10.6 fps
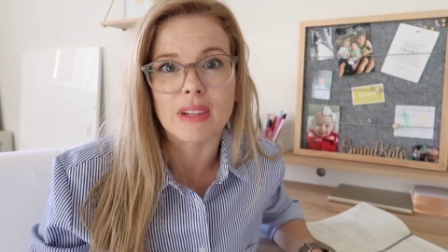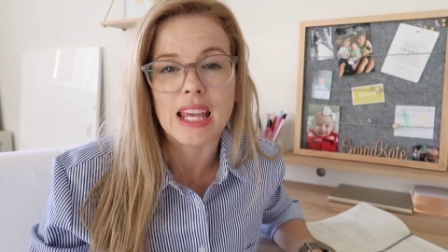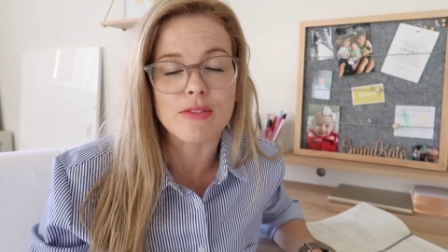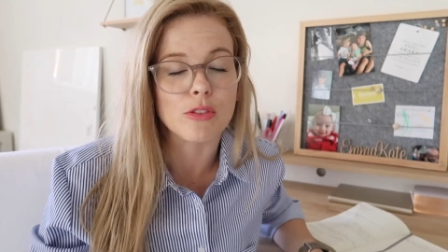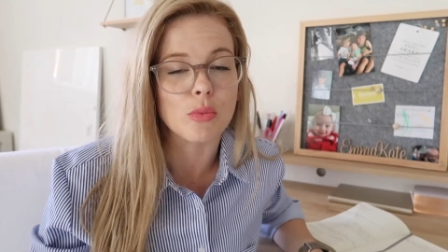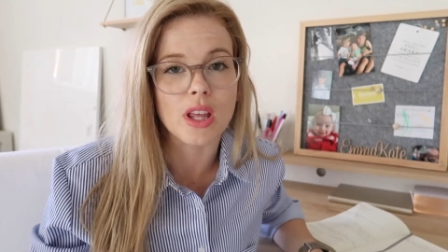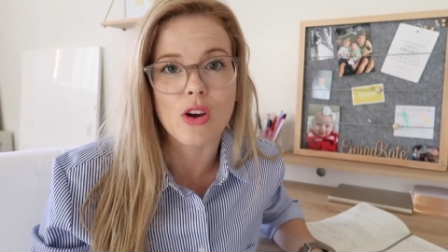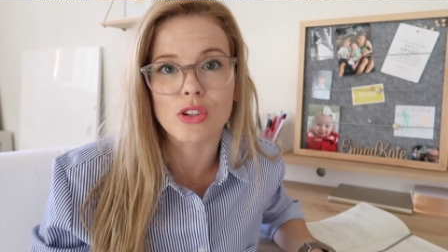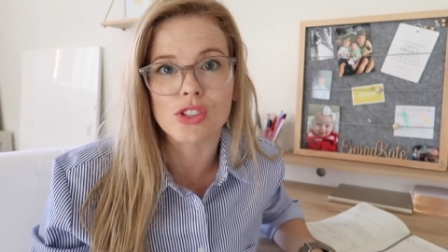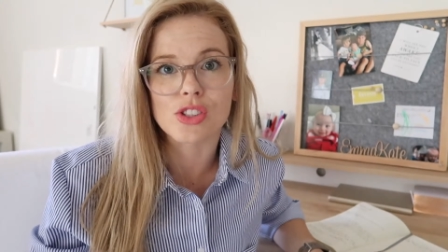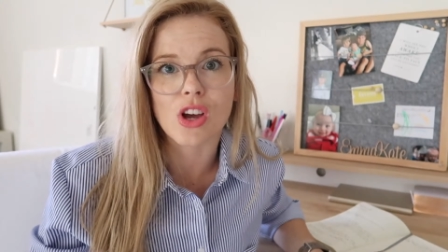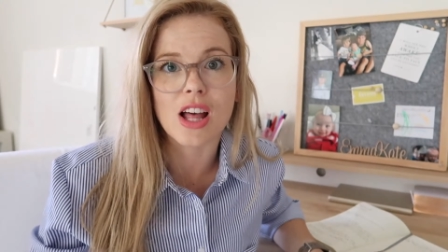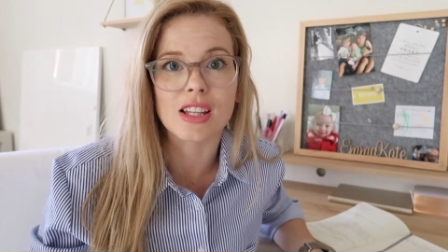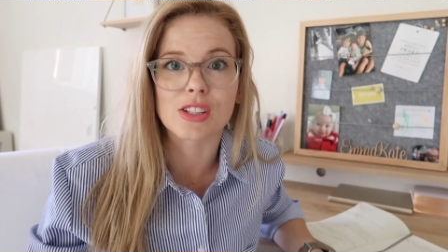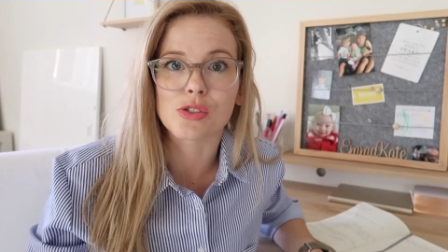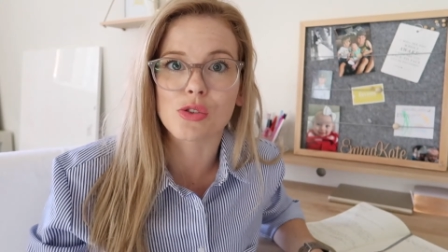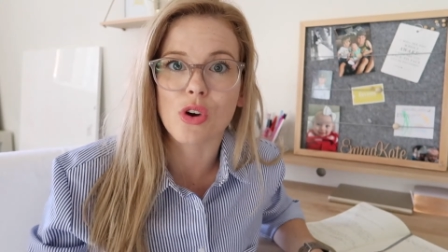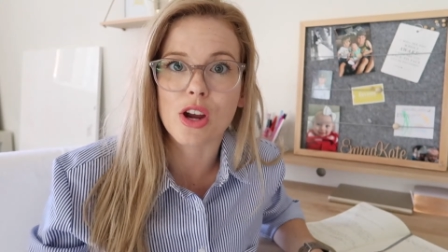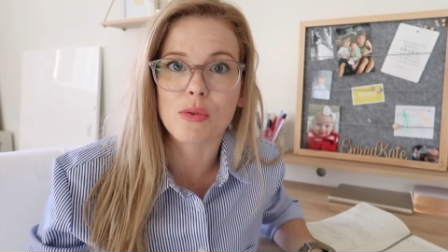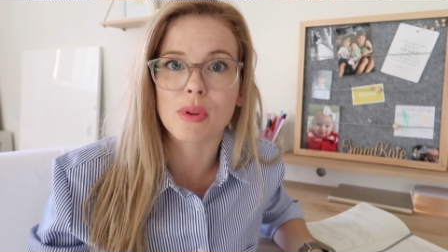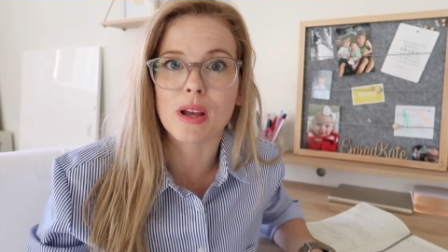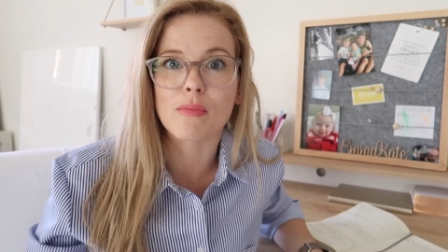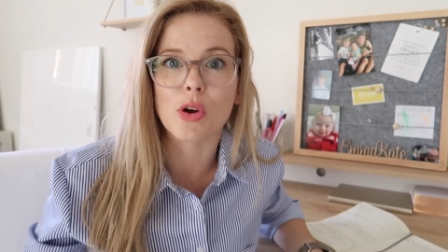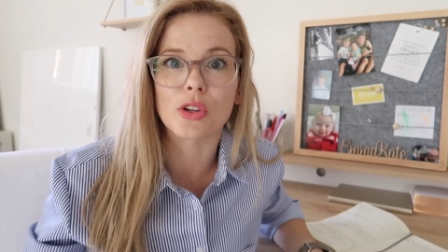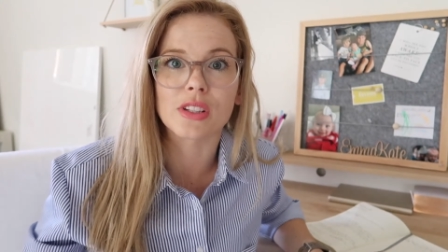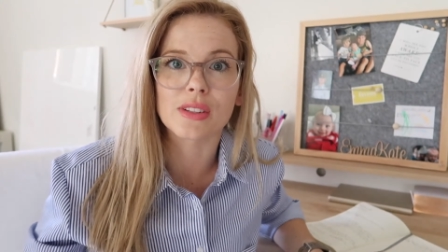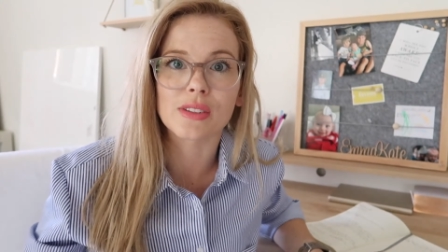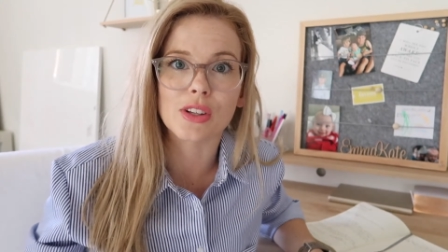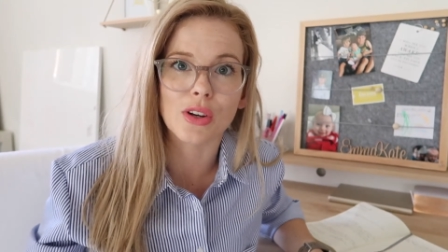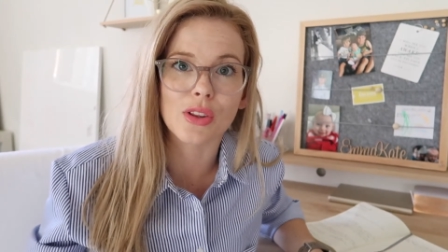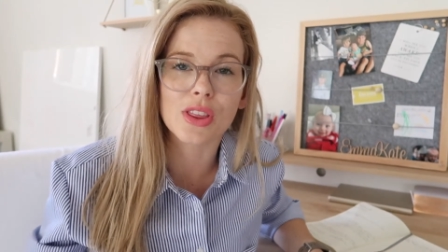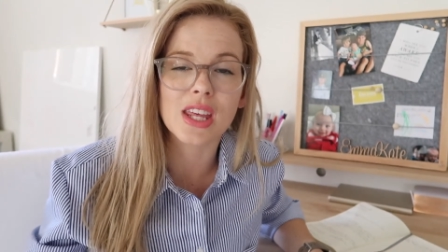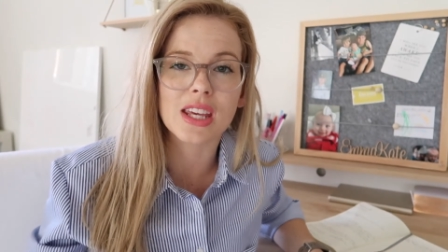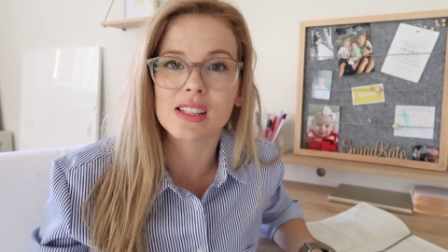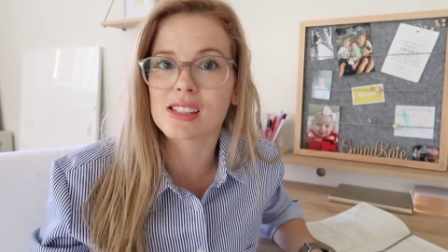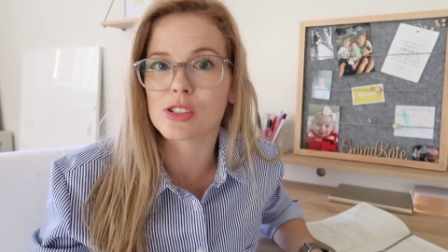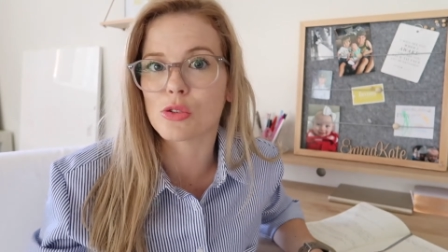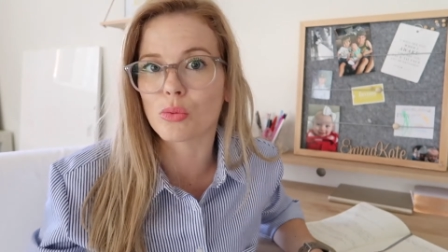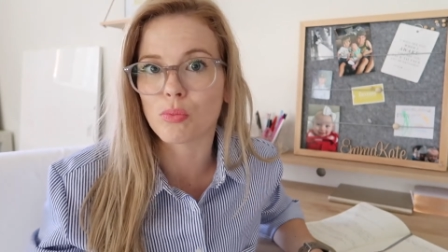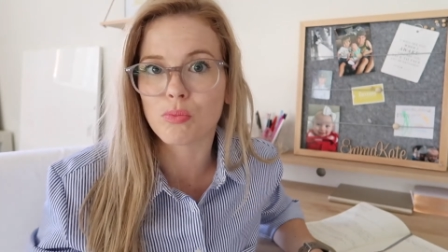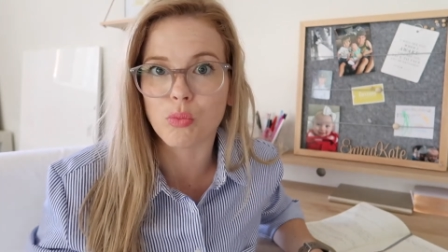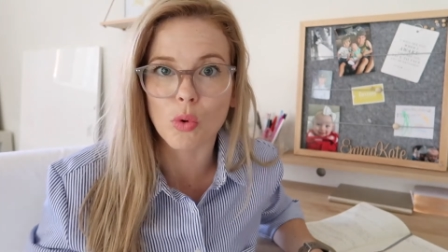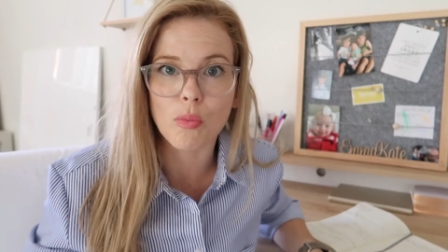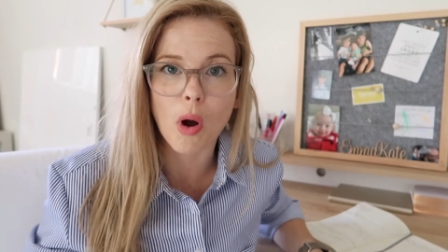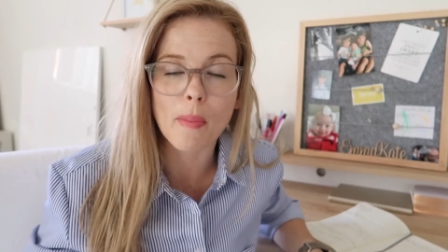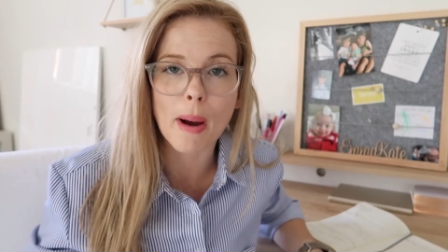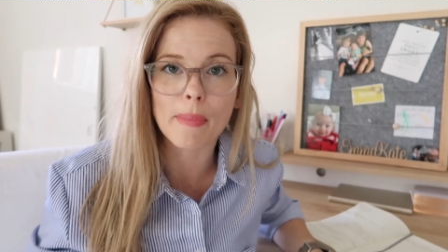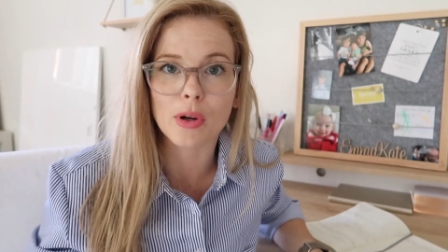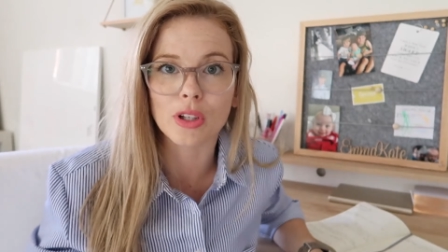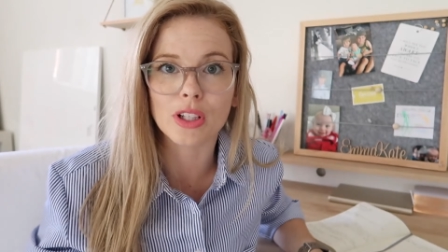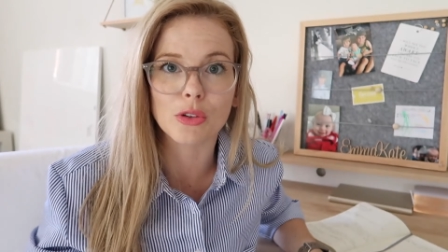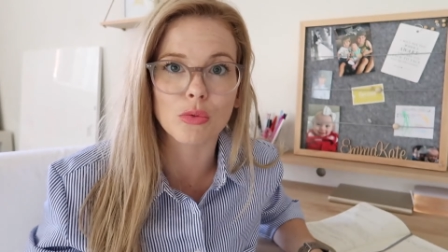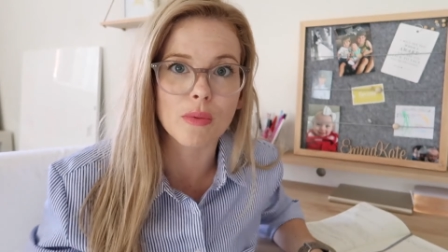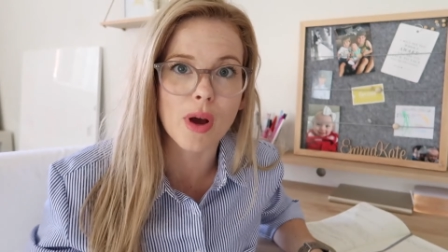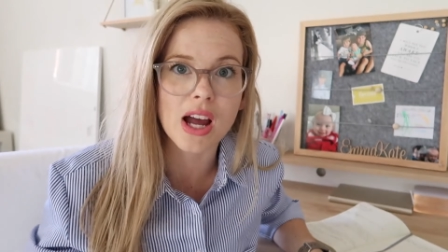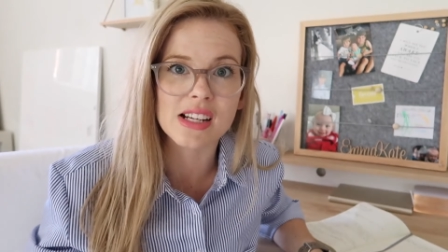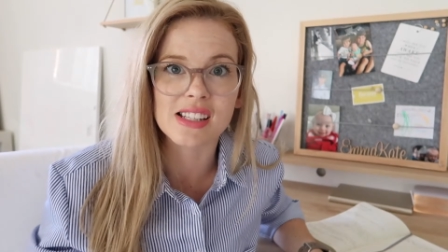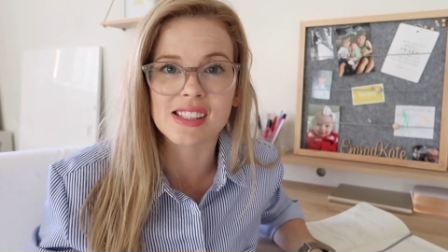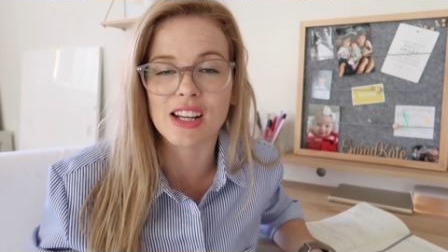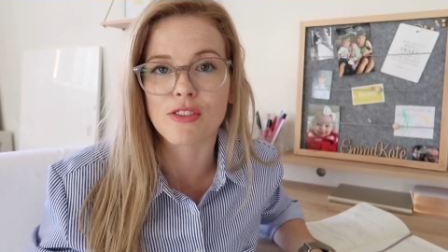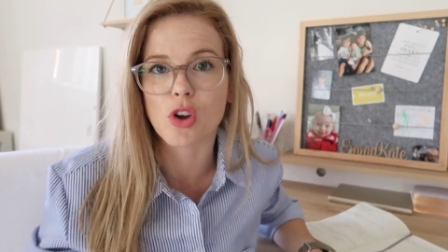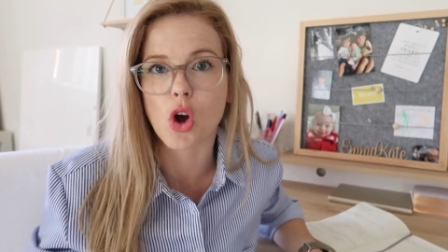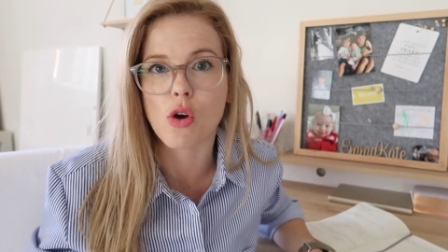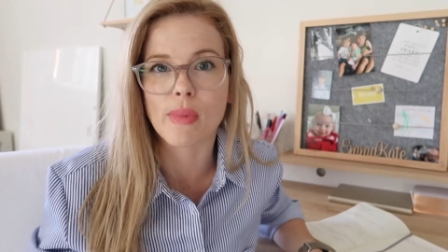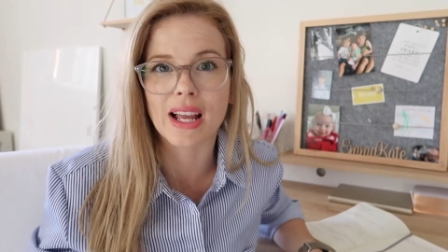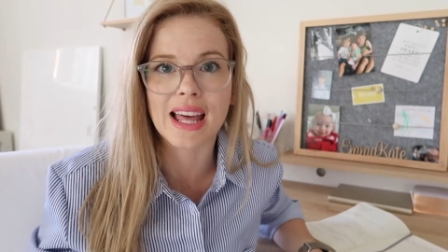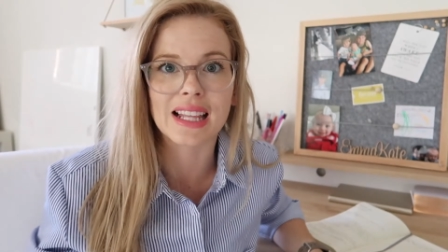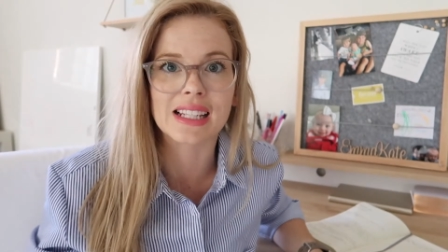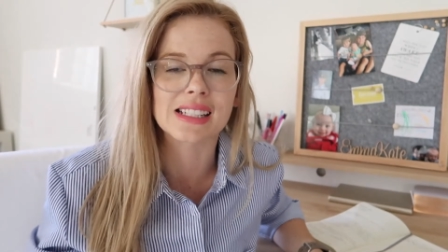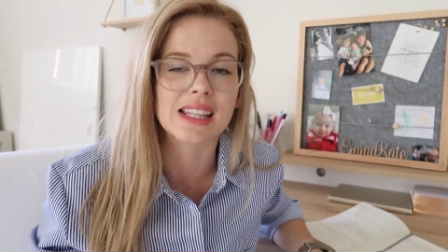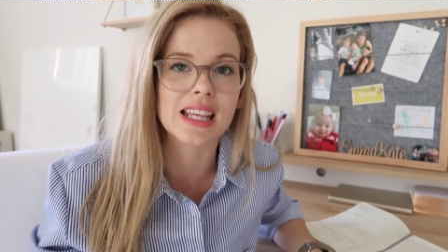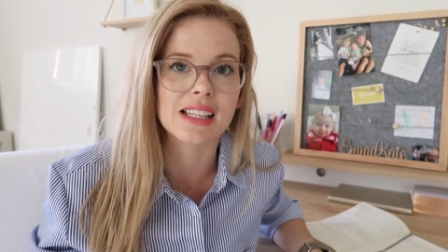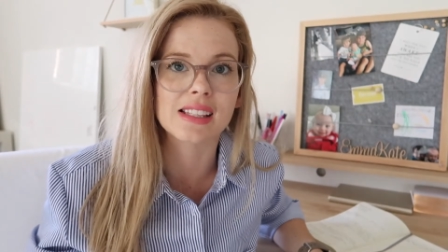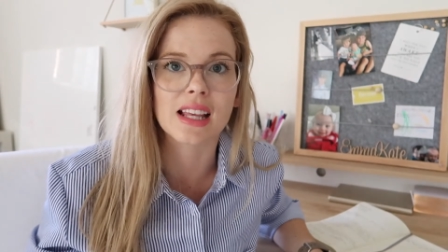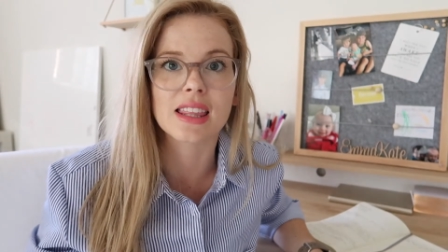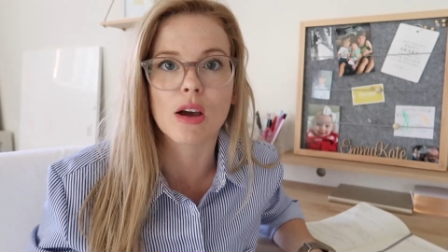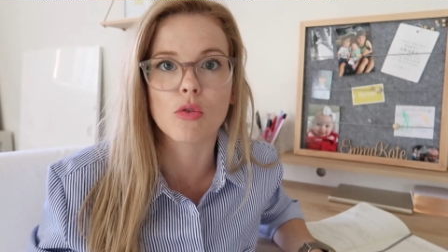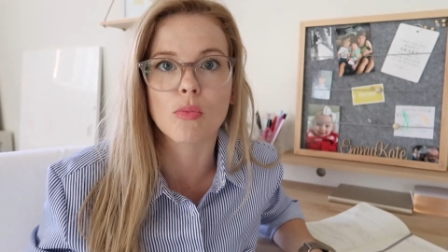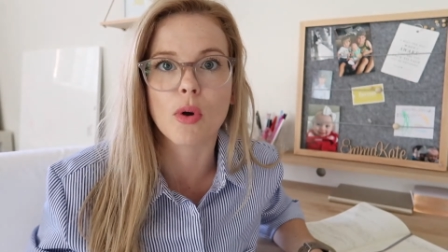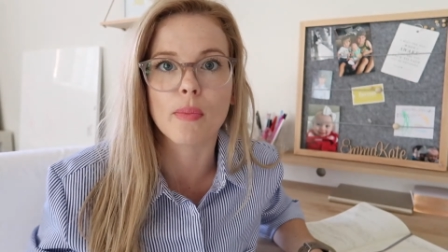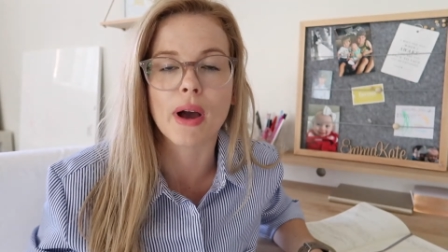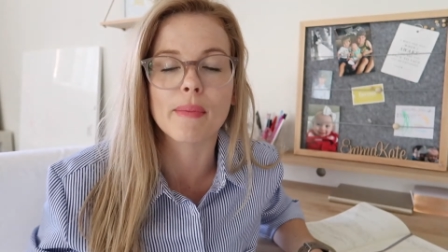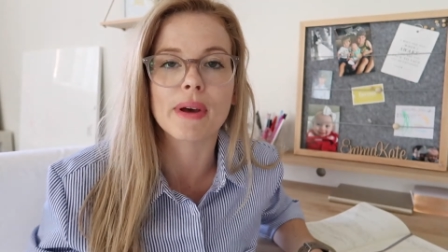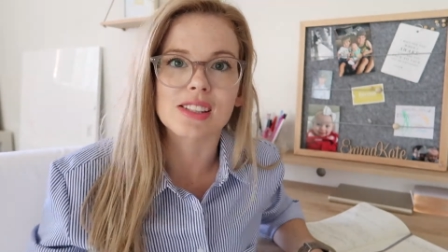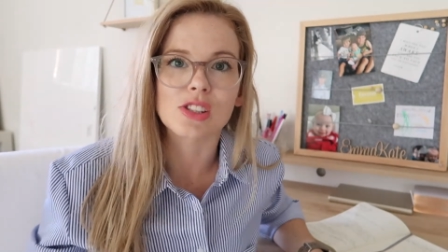even with on silent or airplane mode, you know, things still will pop up, little reminders that I've got on my calendar, things like that will pop up.